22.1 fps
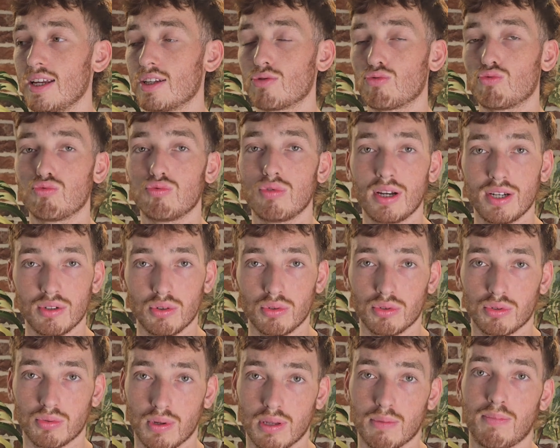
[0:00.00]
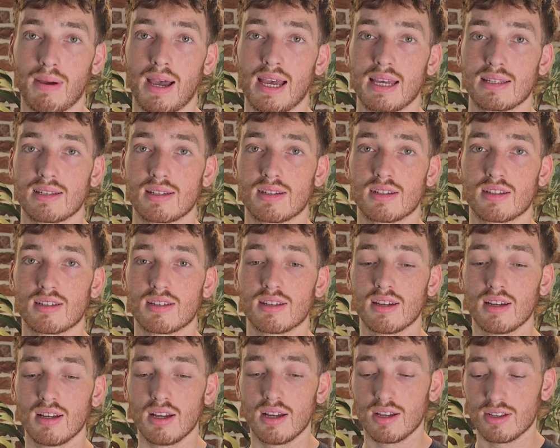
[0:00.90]
is riddled with
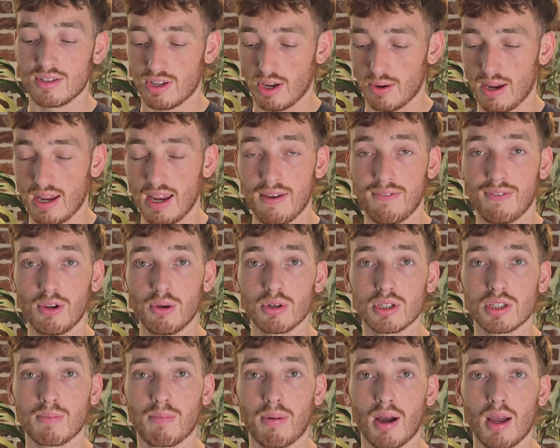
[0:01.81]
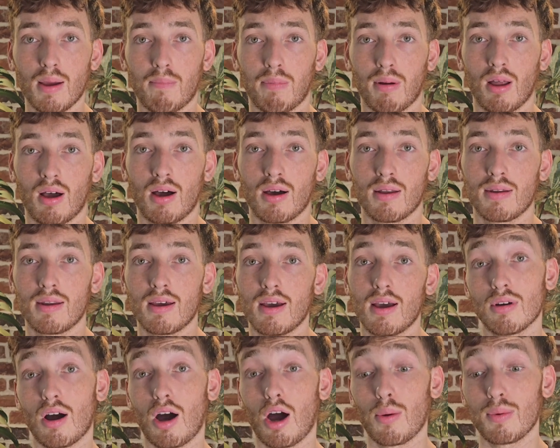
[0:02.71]
pests. So if you were to buy a plant,
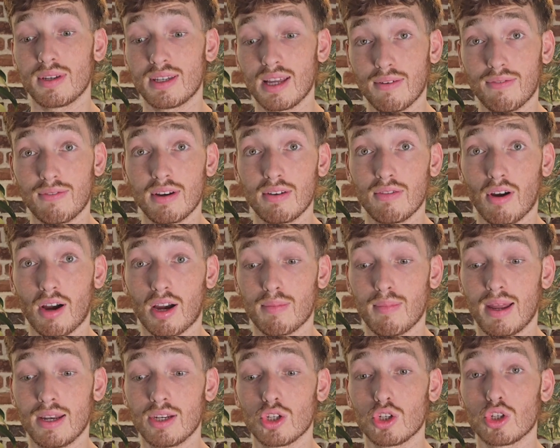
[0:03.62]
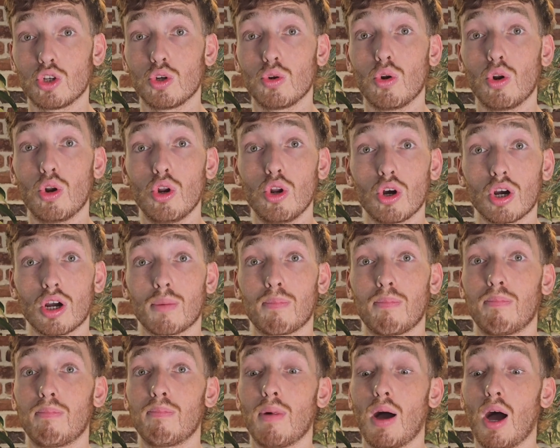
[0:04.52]
I would definitely recommend you
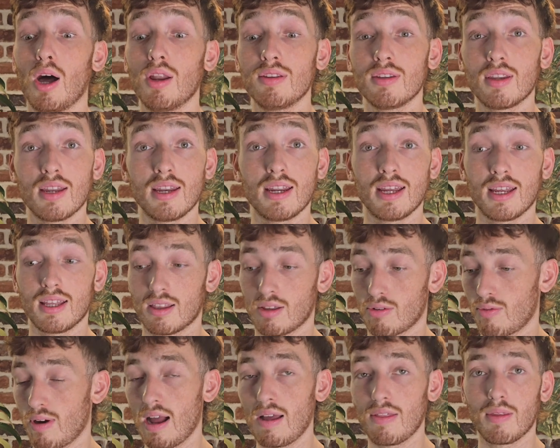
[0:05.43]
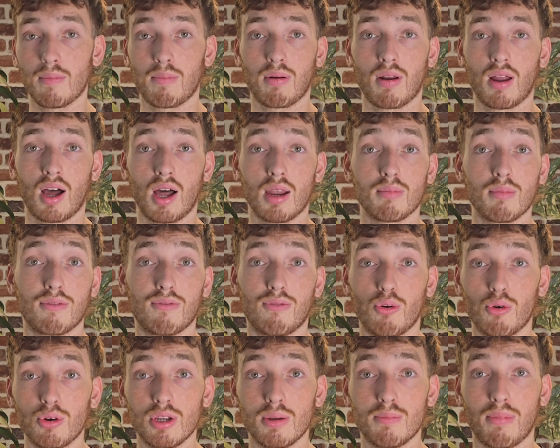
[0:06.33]
look underneath around the plant
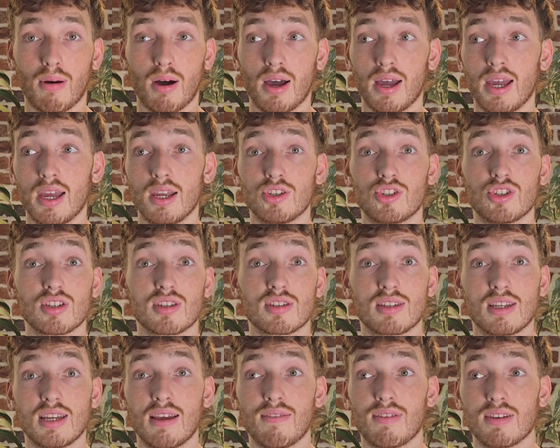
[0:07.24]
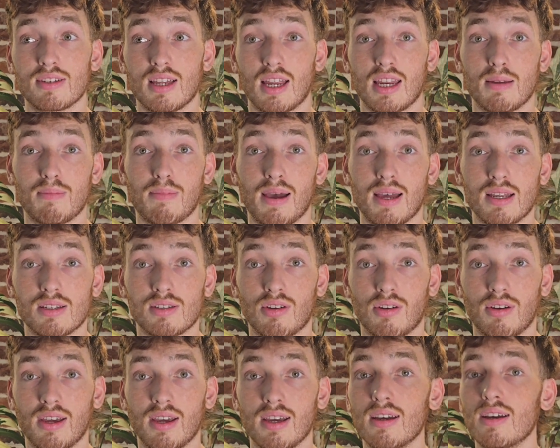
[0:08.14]
before you buy it and just see if there's any pests
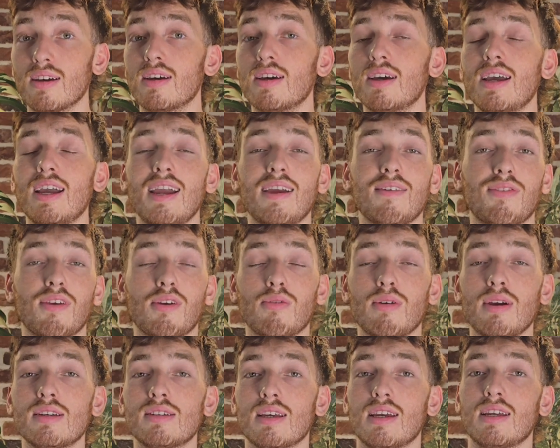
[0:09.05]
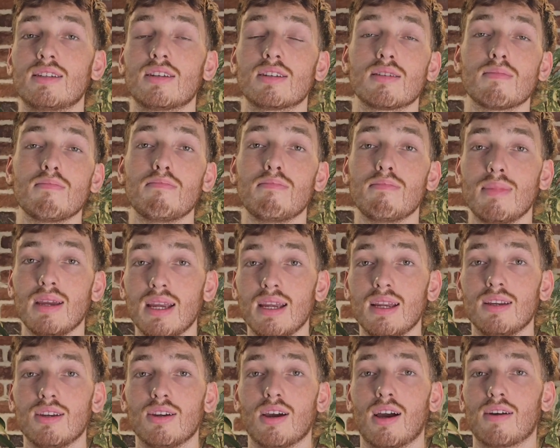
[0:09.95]
on it. If there is, it doesn't
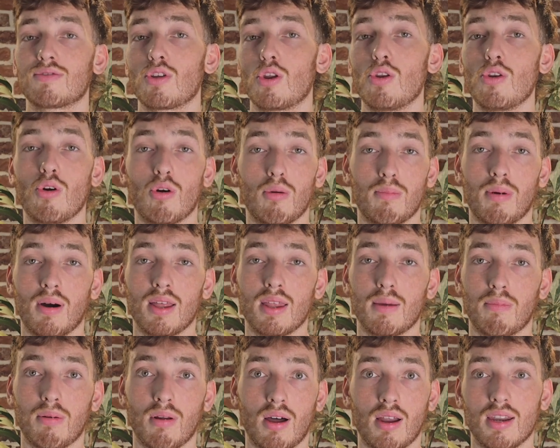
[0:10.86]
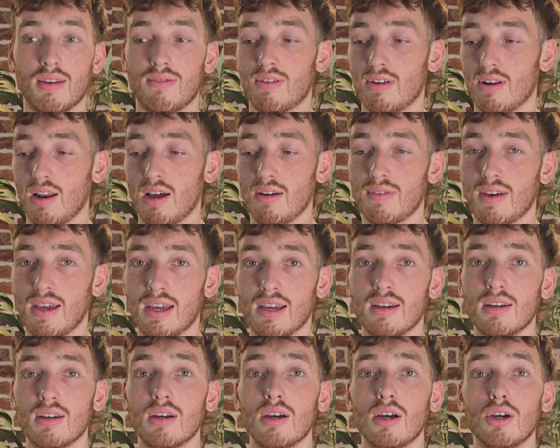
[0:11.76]
mean you have to not buy the plant if you love it.
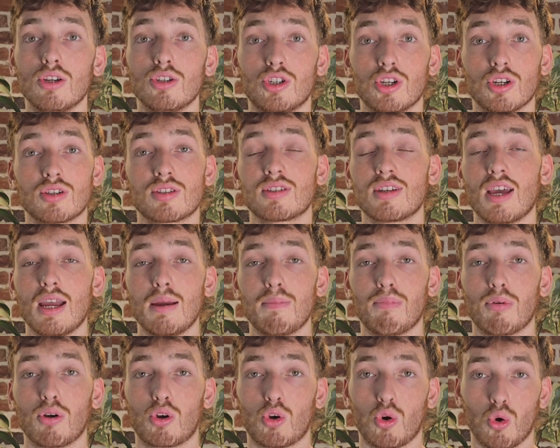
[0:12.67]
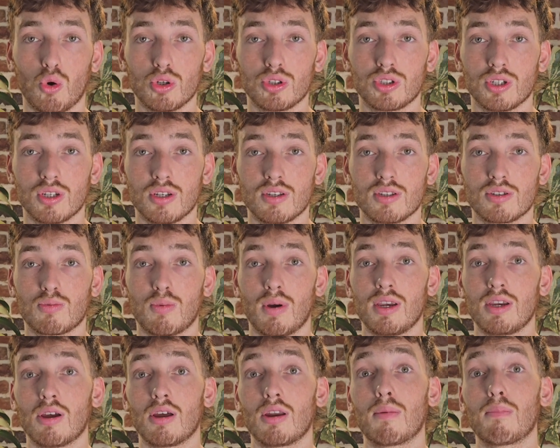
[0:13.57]
Just take precautions
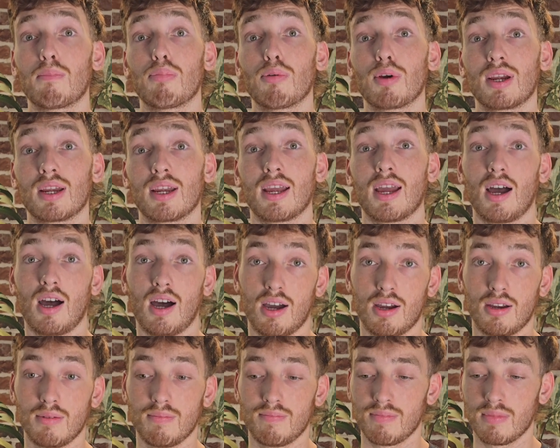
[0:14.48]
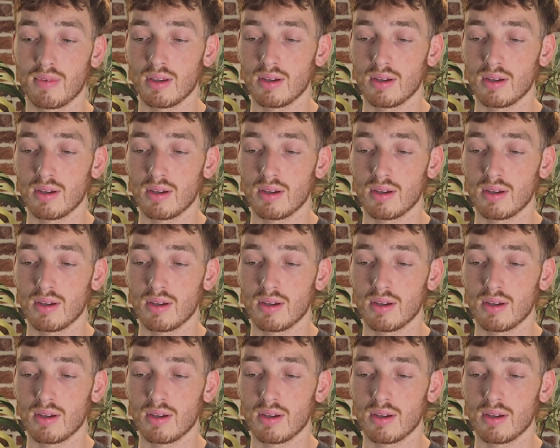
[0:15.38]
when you end up bringing it home.